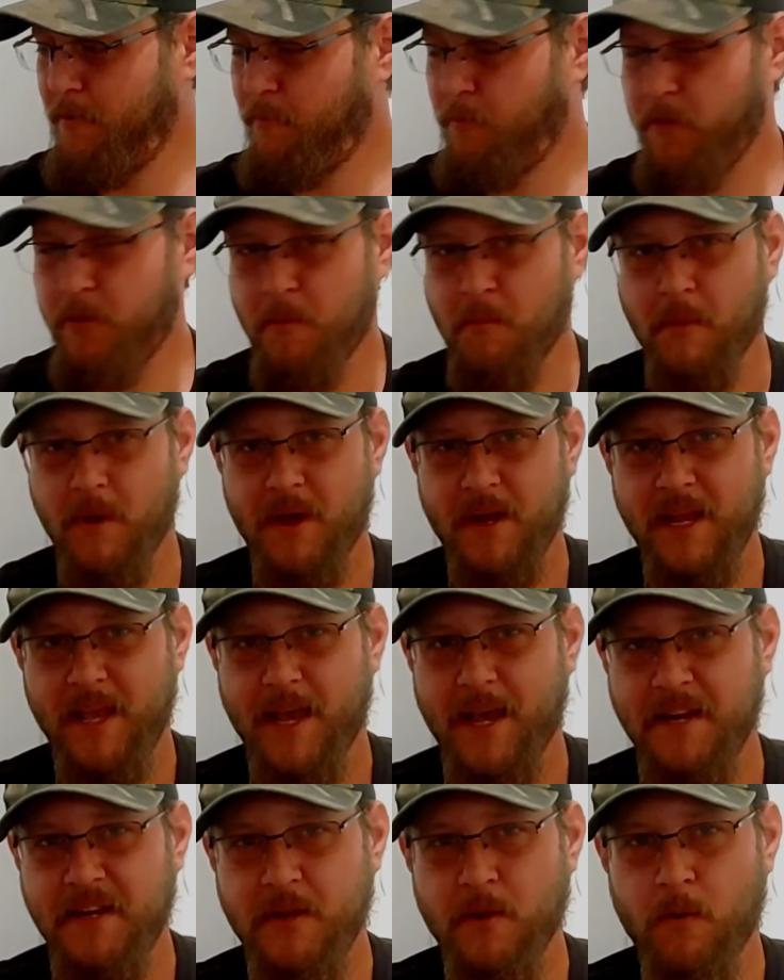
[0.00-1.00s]
For the money,
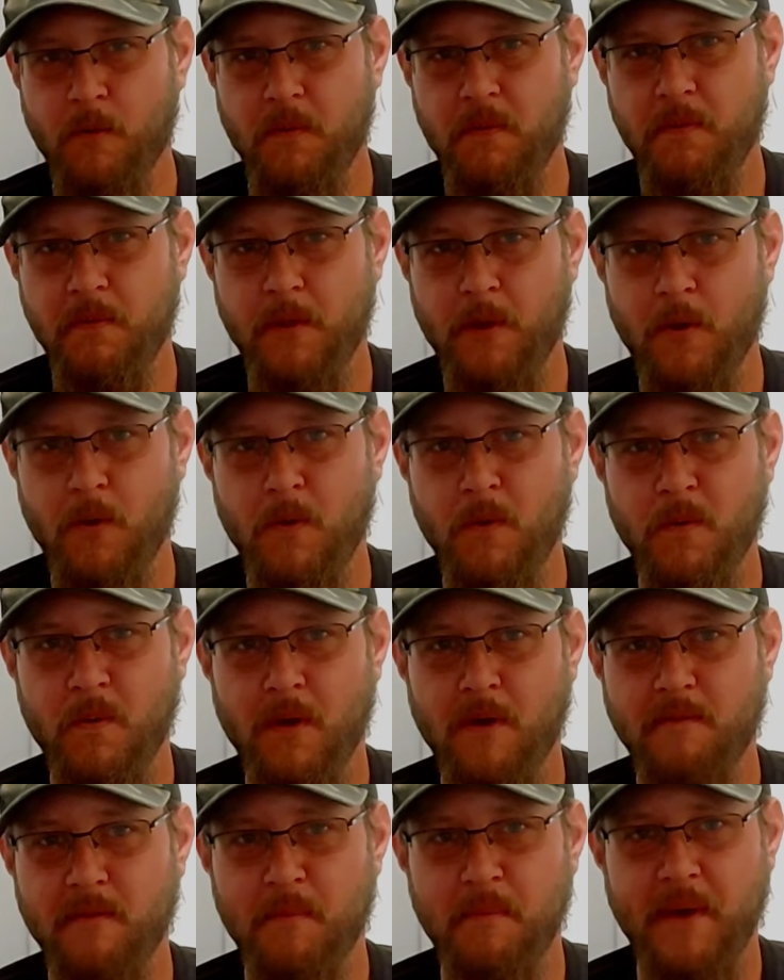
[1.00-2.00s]
I don't know
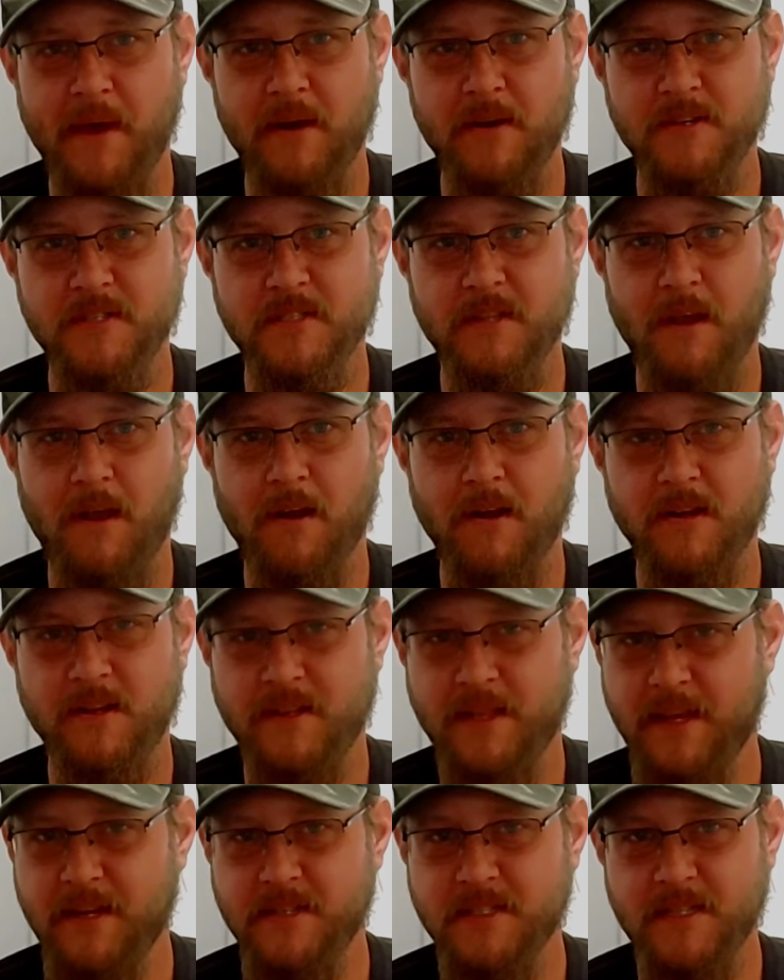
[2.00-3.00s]
of a better stock
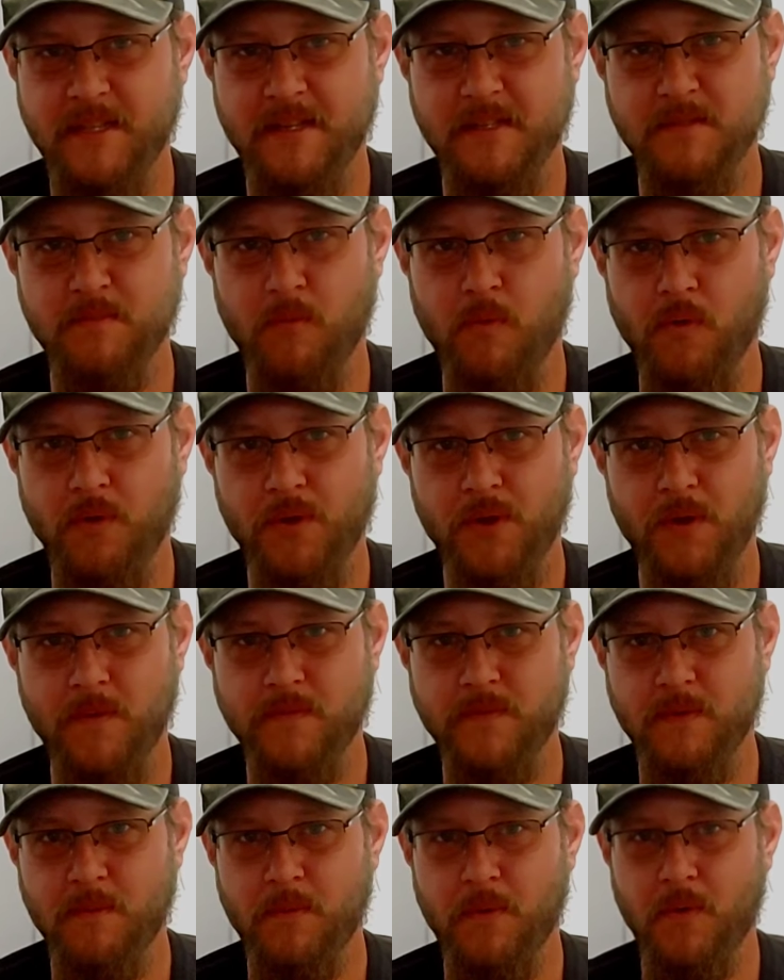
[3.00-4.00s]
that is more
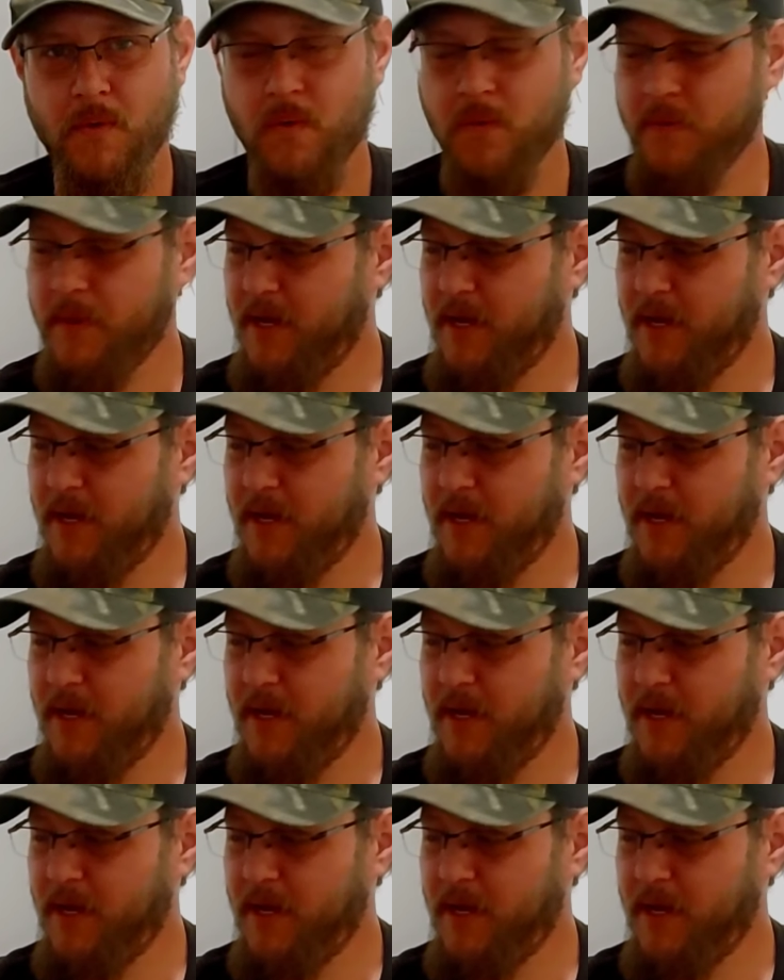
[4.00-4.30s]
comfortable,